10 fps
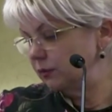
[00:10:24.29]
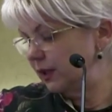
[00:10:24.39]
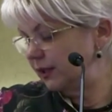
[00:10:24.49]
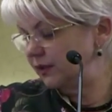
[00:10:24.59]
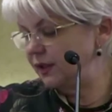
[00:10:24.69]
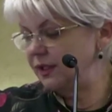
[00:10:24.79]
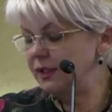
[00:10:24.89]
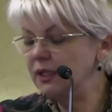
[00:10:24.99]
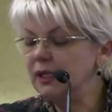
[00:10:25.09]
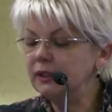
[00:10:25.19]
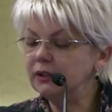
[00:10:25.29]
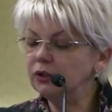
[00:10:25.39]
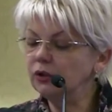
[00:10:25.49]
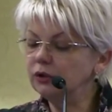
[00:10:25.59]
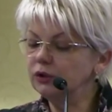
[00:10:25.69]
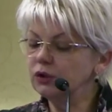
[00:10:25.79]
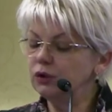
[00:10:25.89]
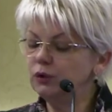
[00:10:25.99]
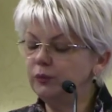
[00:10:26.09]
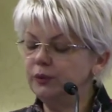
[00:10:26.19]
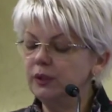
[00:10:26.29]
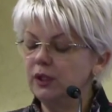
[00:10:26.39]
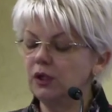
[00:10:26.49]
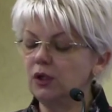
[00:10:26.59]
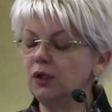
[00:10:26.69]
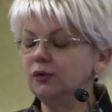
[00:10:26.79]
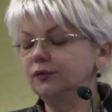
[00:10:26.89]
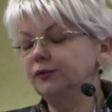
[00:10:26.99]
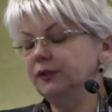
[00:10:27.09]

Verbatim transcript: I think, the old group of